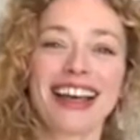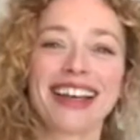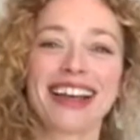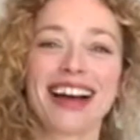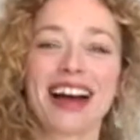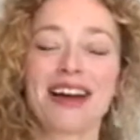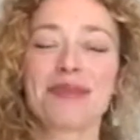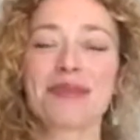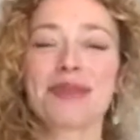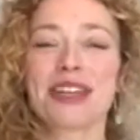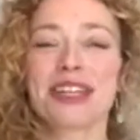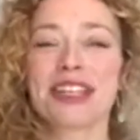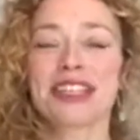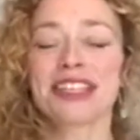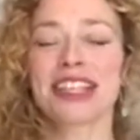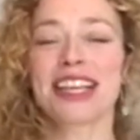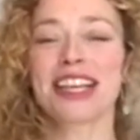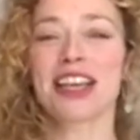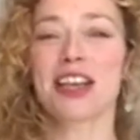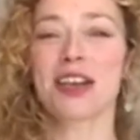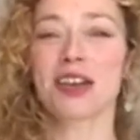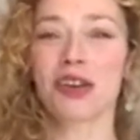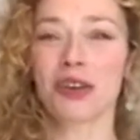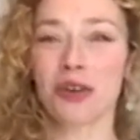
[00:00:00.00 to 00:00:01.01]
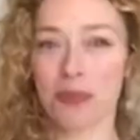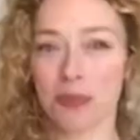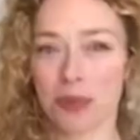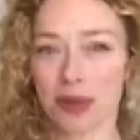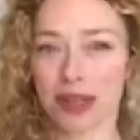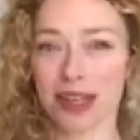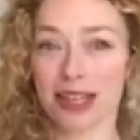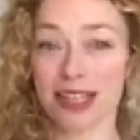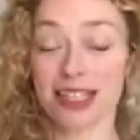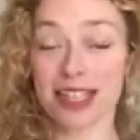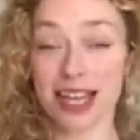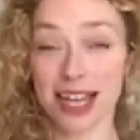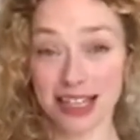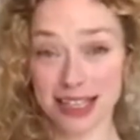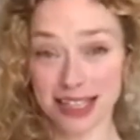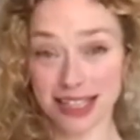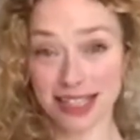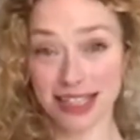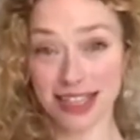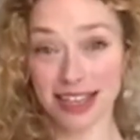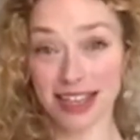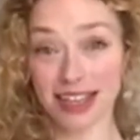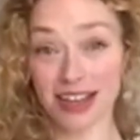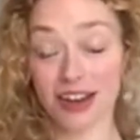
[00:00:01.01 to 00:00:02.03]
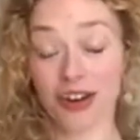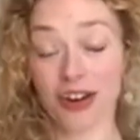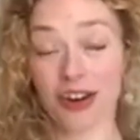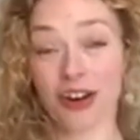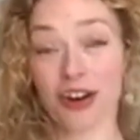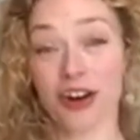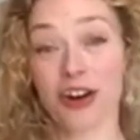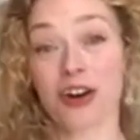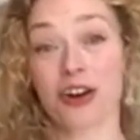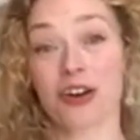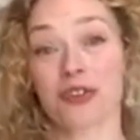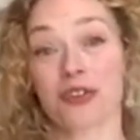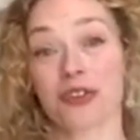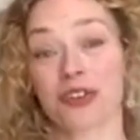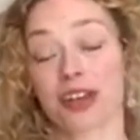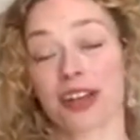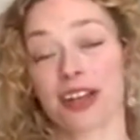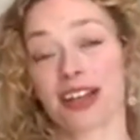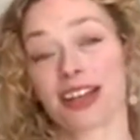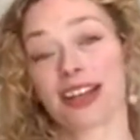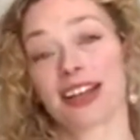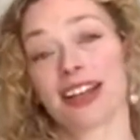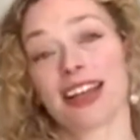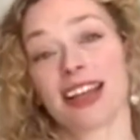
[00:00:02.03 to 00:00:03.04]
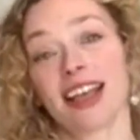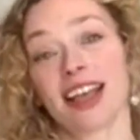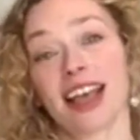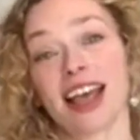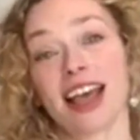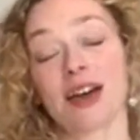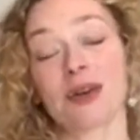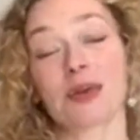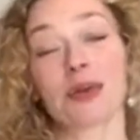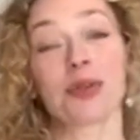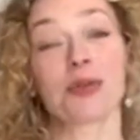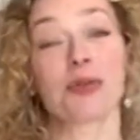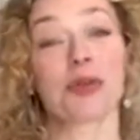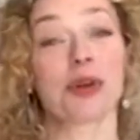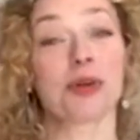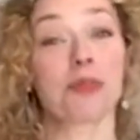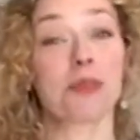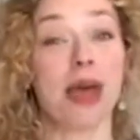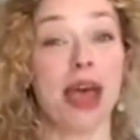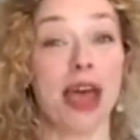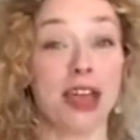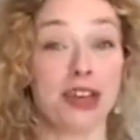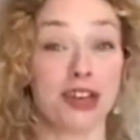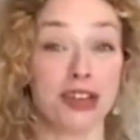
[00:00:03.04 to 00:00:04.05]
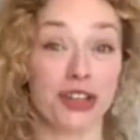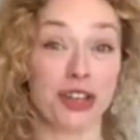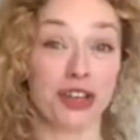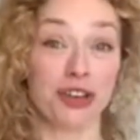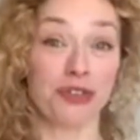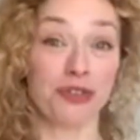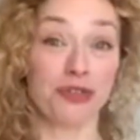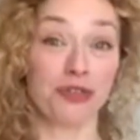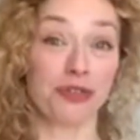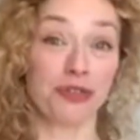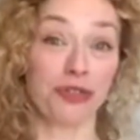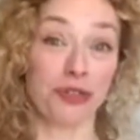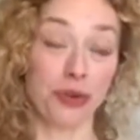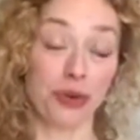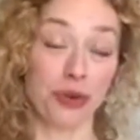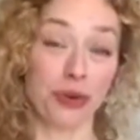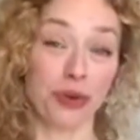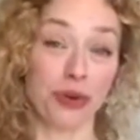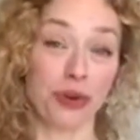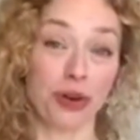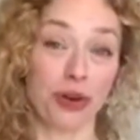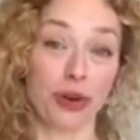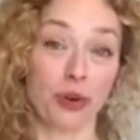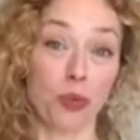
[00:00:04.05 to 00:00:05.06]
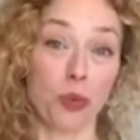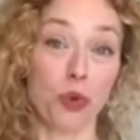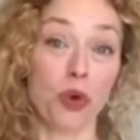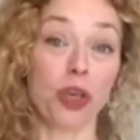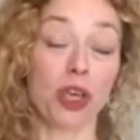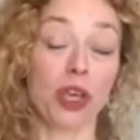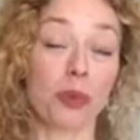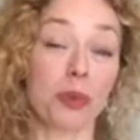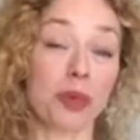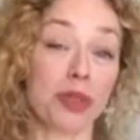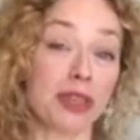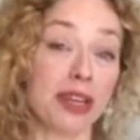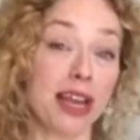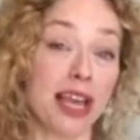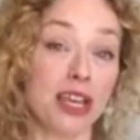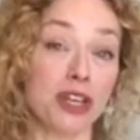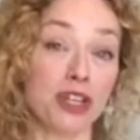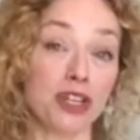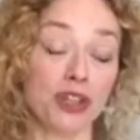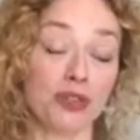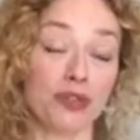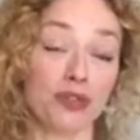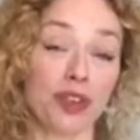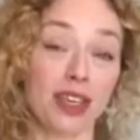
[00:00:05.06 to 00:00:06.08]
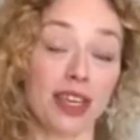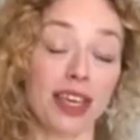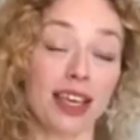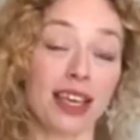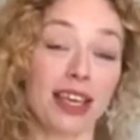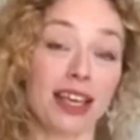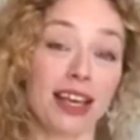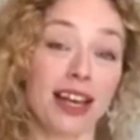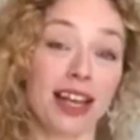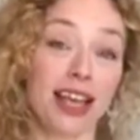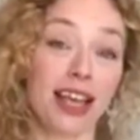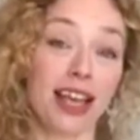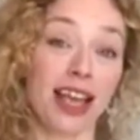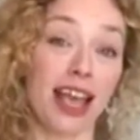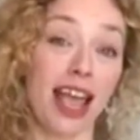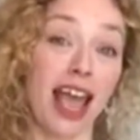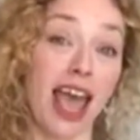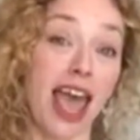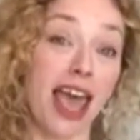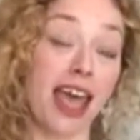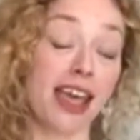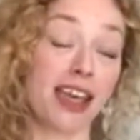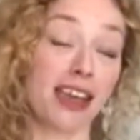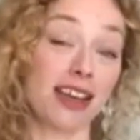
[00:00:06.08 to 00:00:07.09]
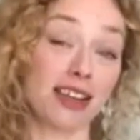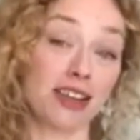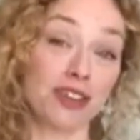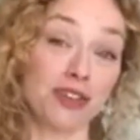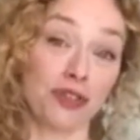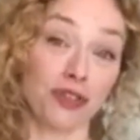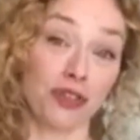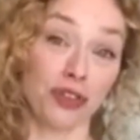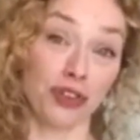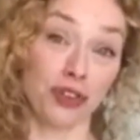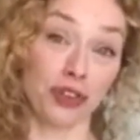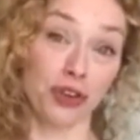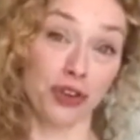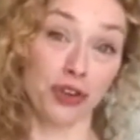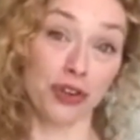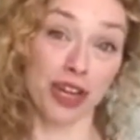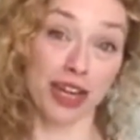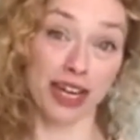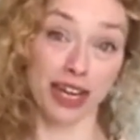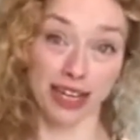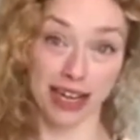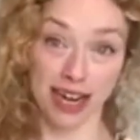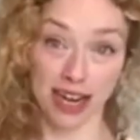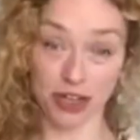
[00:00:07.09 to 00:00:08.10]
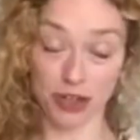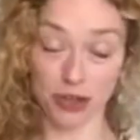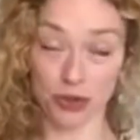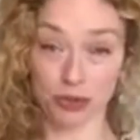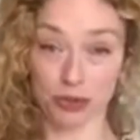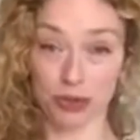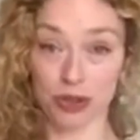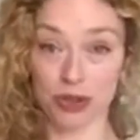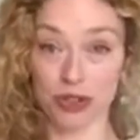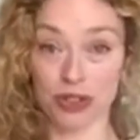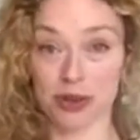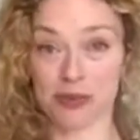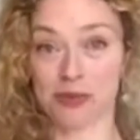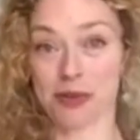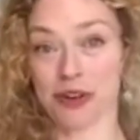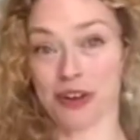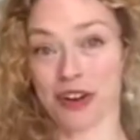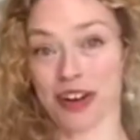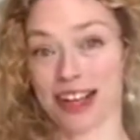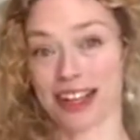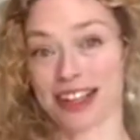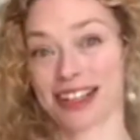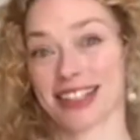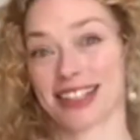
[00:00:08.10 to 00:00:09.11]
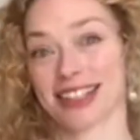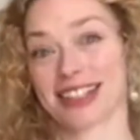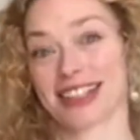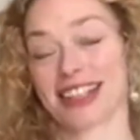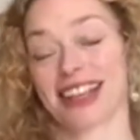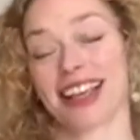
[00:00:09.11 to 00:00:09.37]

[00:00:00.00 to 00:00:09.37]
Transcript: I'm Justine Cooper, dancer, choreographer with a real passion for working with nature for healing and for creating natural beauty products.